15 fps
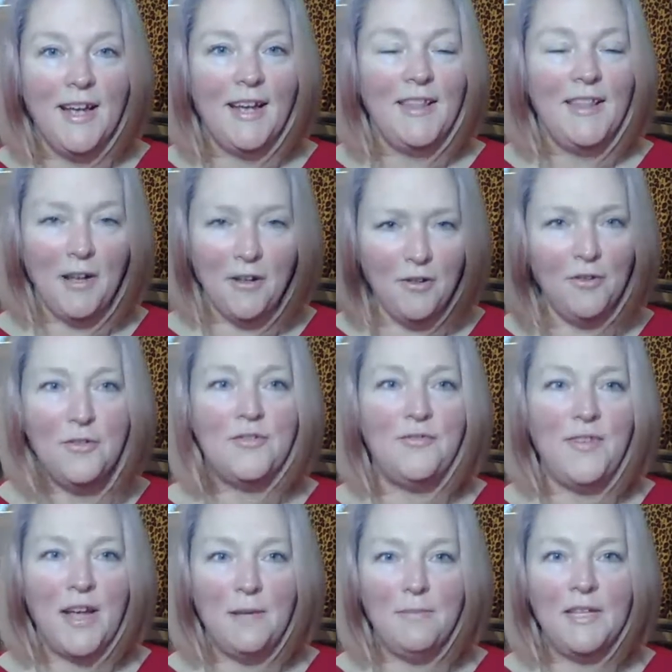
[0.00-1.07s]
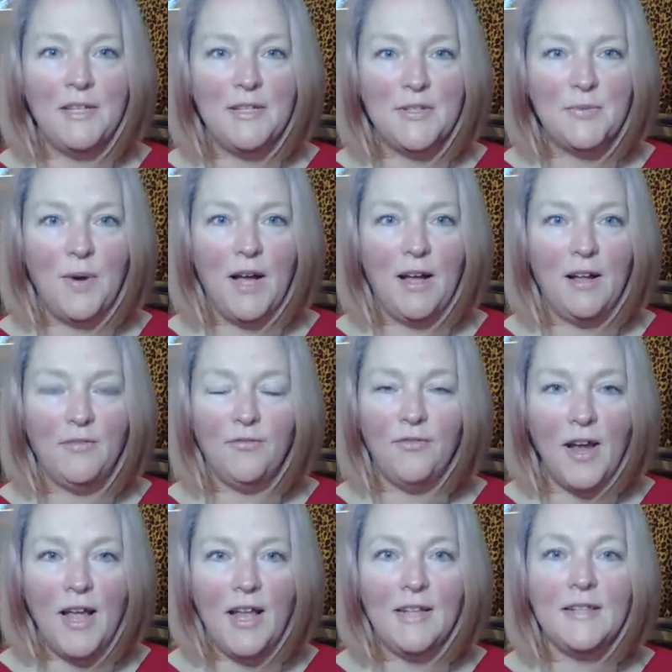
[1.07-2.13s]
and that includes family as well
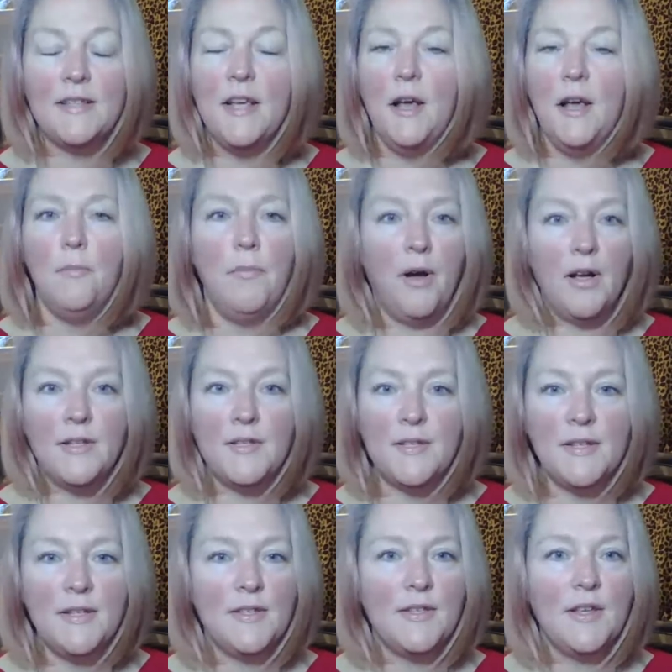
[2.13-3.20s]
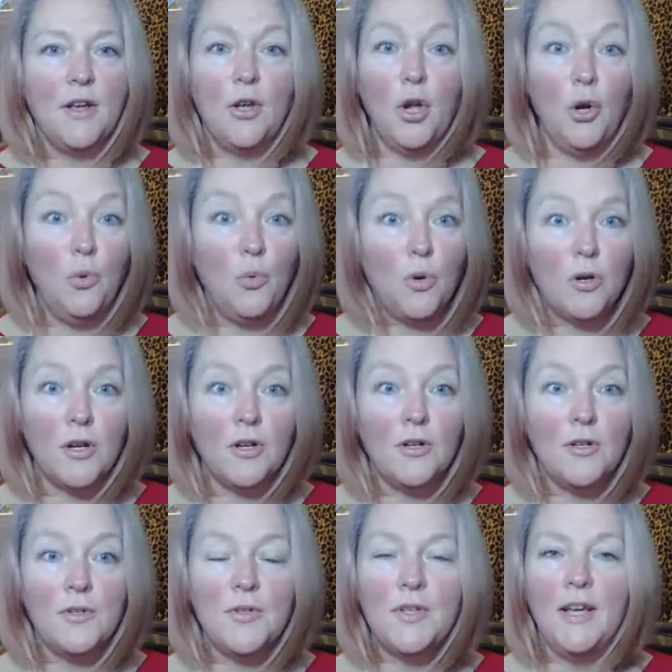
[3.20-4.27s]
friends, bosses,
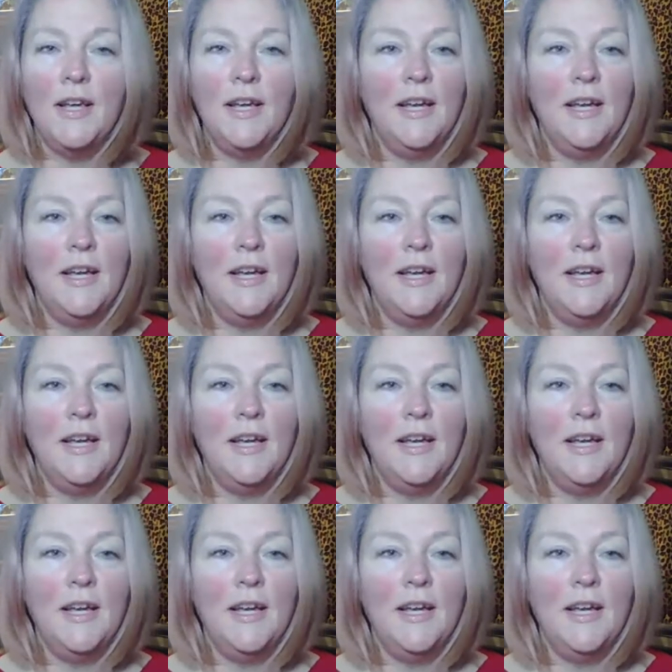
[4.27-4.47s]
coworkers,